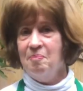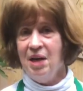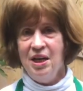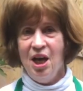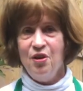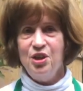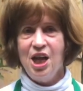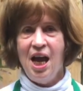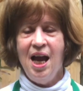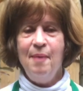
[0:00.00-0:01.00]
another
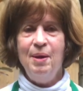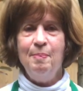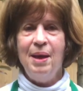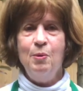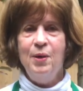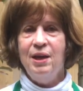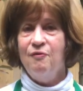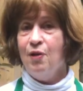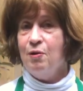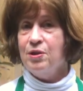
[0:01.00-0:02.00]
time, and maybe we can
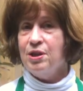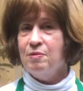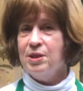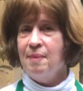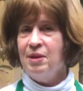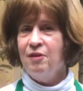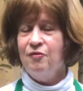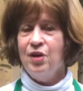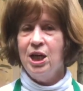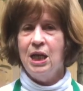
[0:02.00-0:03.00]
focus on something
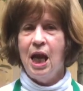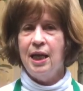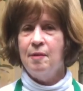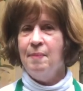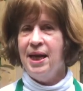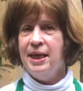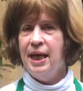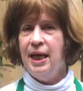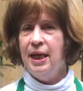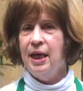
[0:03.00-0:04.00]
fun like
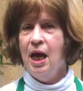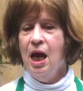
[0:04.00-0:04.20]
making